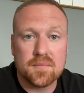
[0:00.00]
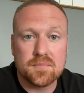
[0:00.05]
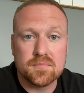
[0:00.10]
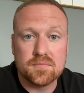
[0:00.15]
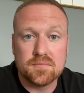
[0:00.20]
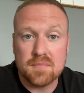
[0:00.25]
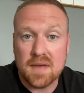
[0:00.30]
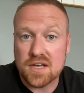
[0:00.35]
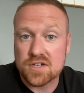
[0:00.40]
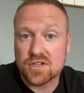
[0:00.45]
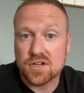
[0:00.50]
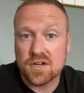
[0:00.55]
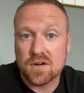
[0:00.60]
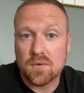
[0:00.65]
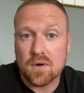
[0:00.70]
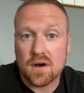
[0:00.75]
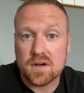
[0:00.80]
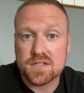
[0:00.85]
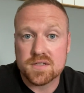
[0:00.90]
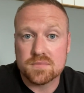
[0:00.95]
make sure you
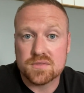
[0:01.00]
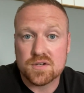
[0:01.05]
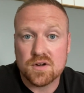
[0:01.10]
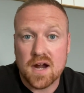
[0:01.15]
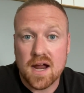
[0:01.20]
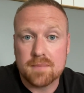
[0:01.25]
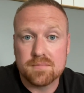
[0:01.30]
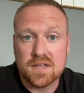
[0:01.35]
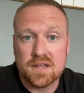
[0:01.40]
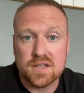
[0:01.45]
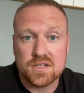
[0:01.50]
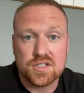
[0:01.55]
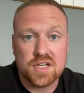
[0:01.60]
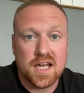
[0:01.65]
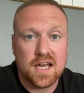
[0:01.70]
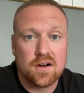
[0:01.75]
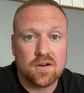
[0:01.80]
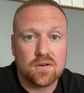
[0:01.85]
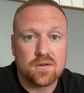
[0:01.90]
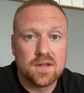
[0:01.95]
are subscribed to the
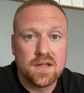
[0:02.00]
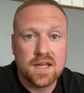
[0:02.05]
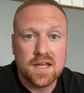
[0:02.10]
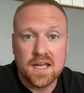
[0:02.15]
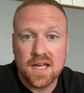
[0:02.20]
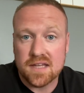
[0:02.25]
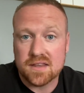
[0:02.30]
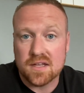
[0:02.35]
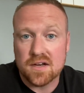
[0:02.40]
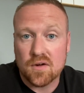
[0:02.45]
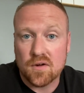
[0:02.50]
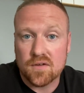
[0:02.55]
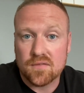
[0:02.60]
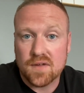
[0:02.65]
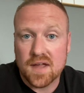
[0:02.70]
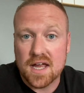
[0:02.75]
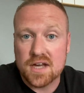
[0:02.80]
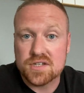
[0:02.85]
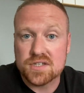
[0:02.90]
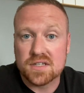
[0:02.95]
channel. Hit the
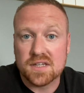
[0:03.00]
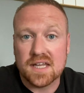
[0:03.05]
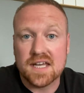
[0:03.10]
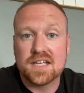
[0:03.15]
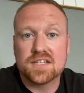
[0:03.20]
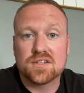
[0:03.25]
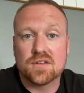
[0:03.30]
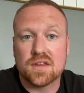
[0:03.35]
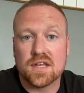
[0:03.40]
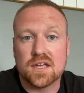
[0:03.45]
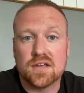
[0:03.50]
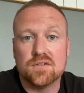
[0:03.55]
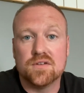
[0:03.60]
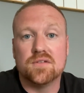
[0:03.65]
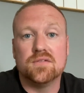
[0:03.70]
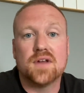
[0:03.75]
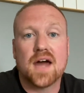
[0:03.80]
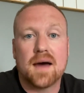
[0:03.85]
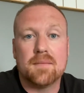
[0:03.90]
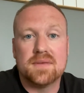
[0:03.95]
notification link so that you
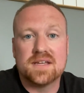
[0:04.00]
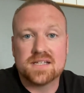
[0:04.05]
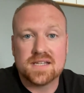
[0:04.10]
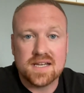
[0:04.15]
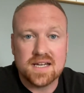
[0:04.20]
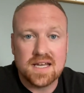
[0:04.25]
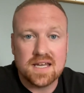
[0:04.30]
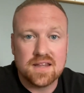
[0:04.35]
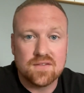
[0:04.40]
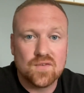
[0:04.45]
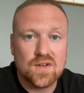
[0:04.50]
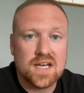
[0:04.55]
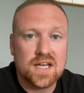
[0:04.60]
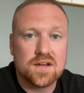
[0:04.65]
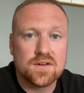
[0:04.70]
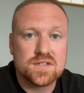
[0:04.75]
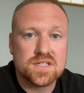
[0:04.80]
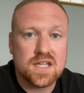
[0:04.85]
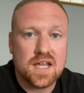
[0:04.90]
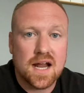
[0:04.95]
do not miss any of the
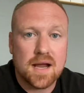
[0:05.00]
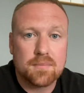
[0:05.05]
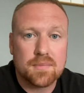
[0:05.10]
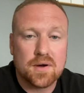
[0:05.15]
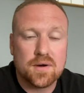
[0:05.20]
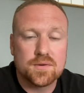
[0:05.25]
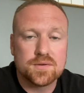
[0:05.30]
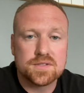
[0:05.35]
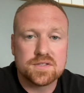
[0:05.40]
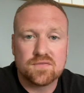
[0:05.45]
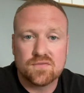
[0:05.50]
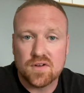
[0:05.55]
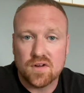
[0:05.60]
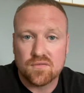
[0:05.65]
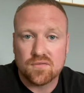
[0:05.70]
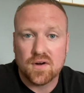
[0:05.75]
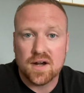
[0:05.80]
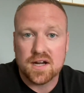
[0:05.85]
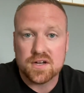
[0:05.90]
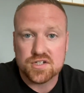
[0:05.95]
videos that I post. Feel
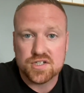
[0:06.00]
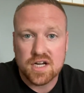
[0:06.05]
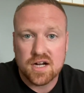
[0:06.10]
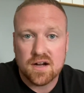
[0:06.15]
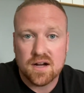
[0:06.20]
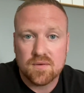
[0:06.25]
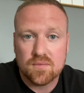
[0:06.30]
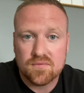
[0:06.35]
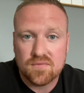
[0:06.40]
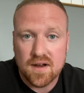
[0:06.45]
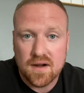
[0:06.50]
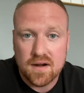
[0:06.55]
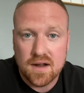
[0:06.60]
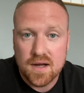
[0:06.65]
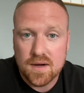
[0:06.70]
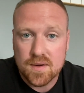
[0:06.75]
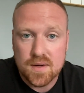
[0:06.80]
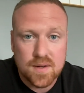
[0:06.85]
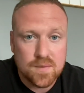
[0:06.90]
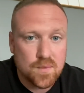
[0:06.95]
free to share it
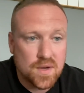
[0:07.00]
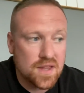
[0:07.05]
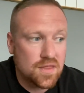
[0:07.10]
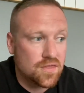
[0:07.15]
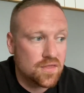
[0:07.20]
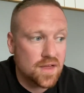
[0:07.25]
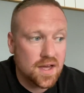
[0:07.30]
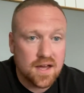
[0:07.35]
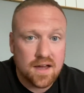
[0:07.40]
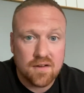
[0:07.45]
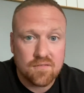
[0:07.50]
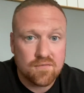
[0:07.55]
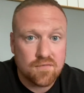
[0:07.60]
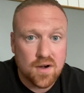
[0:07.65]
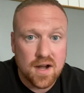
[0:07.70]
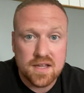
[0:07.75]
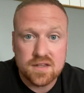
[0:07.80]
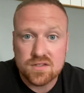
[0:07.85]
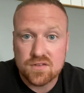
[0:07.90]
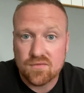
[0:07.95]
with
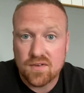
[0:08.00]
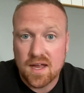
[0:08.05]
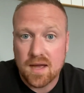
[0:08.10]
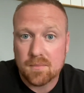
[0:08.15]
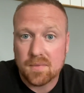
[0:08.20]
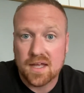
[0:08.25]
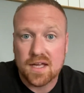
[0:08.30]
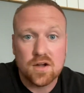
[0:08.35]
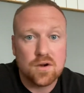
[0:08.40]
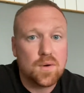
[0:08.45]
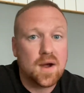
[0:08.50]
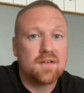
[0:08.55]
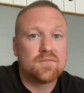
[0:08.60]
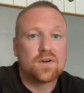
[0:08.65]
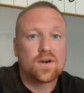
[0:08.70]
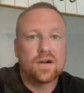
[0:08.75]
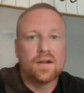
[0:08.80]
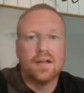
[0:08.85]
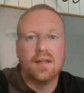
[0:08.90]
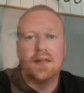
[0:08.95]
friends, family, whoever.